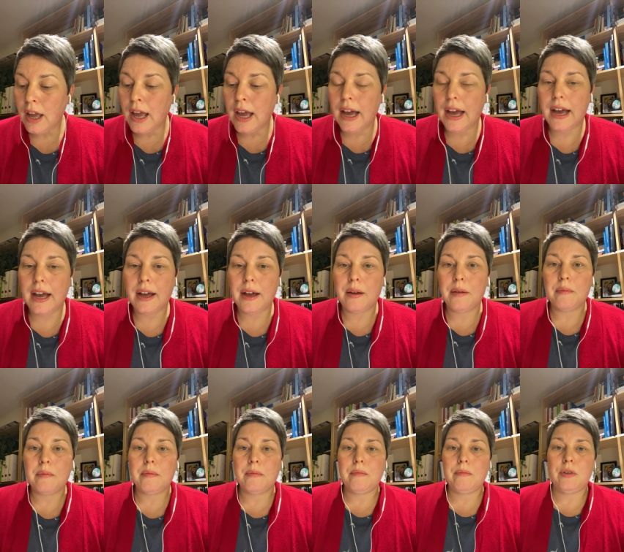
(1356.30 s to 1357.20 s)

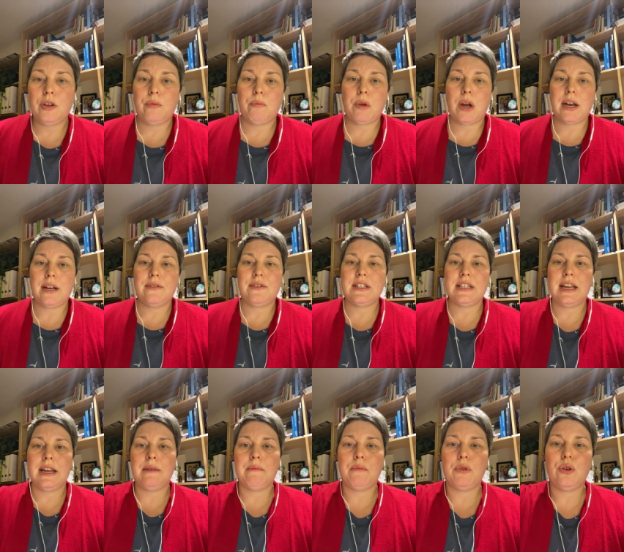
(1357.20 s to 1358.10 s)
Um, you might have
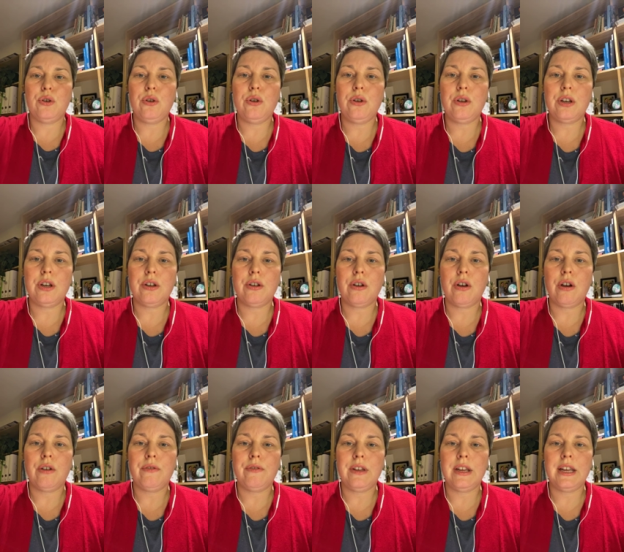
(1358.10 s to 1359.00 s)
seen Manuka
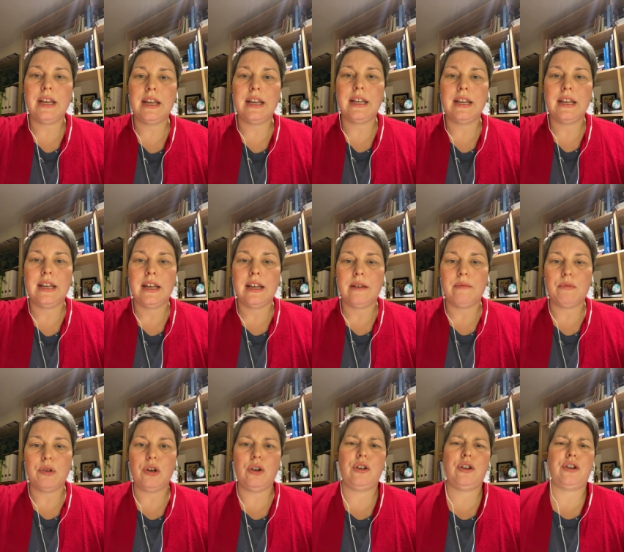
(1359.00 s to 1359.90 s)
coffee,
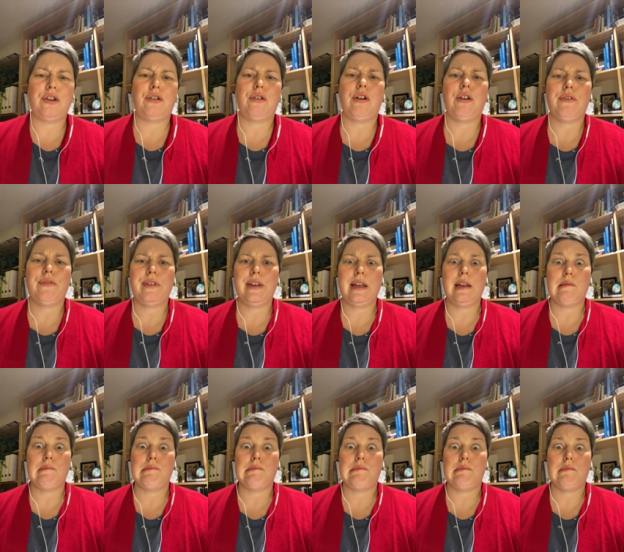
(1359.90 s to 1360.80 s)
Manuka coffee,
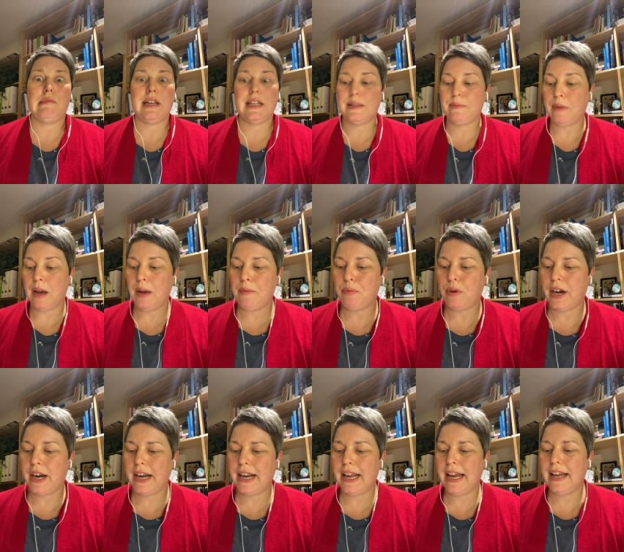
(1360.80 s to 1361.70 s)
where's my
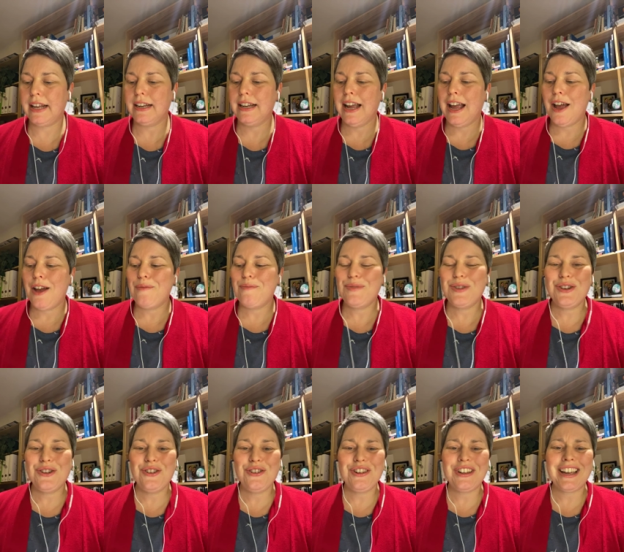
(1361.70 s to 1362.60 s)
brain at?
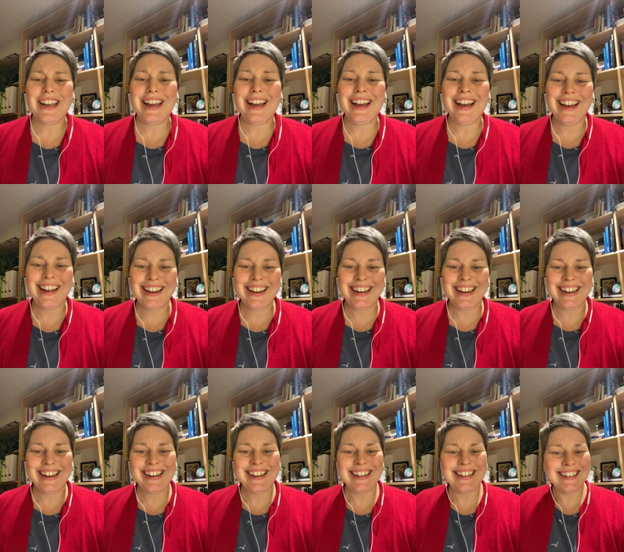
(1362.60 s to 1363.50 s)
Manuka honey.